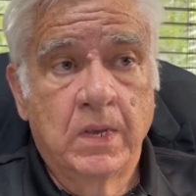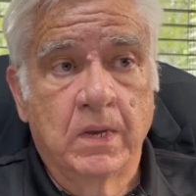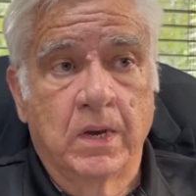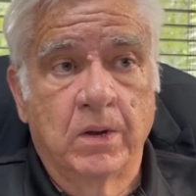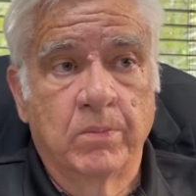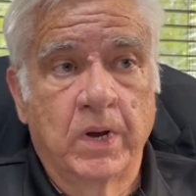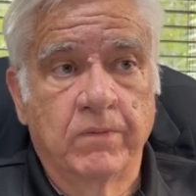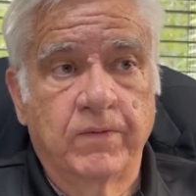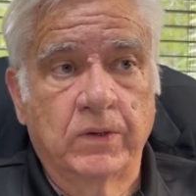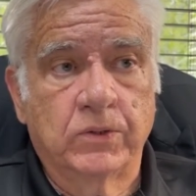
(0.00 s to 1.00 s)

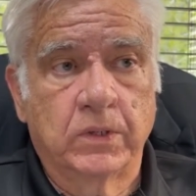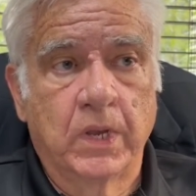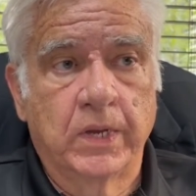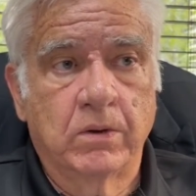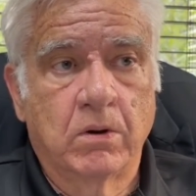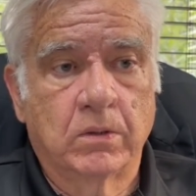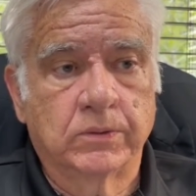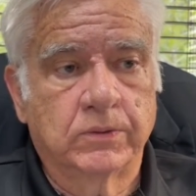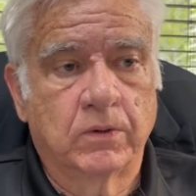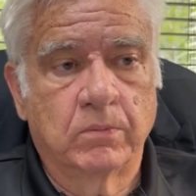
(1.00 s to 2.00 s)
I've actually had
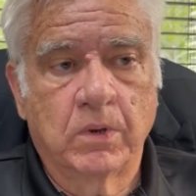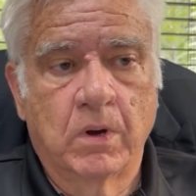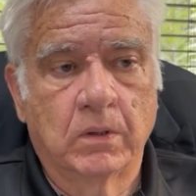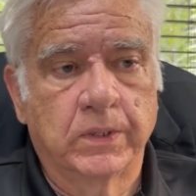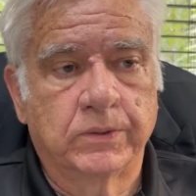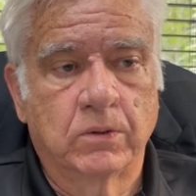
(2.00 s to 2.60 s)
calls from colleagues